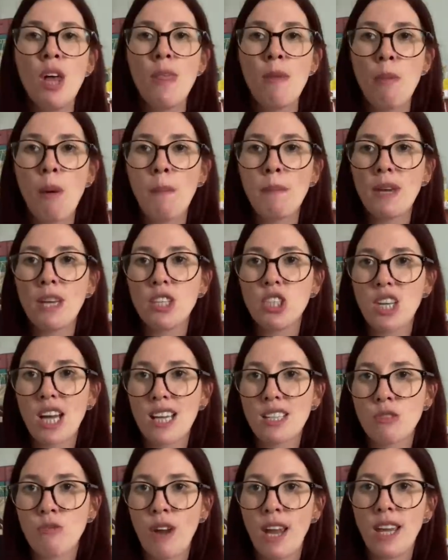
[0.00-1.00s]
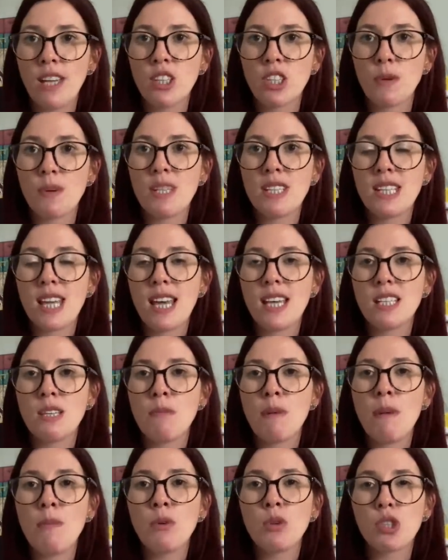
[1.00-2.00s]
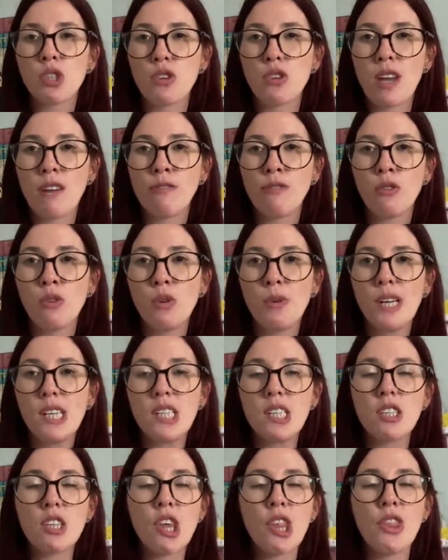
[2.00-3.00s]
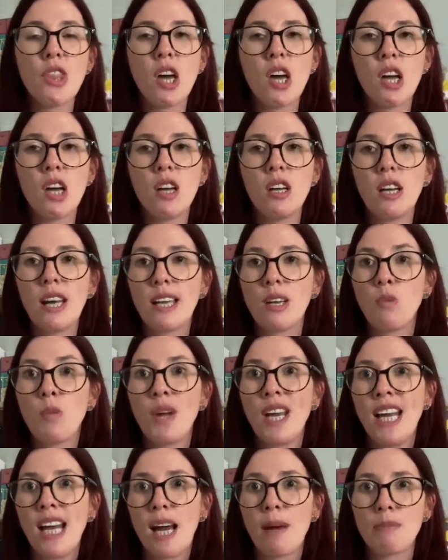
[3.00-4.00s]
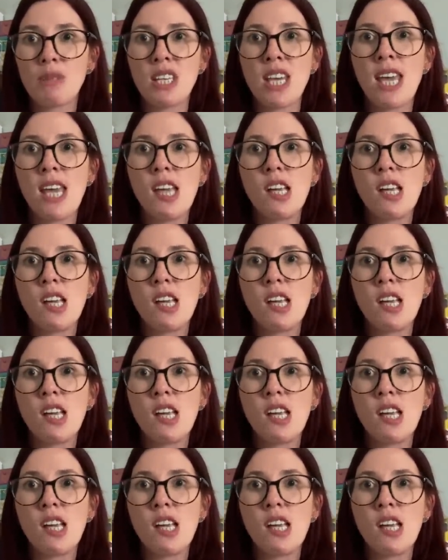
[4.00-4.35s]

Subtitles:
The Poppy and Jazz range, I would say, is a bit more straightforward than the like Wee Lap Tee,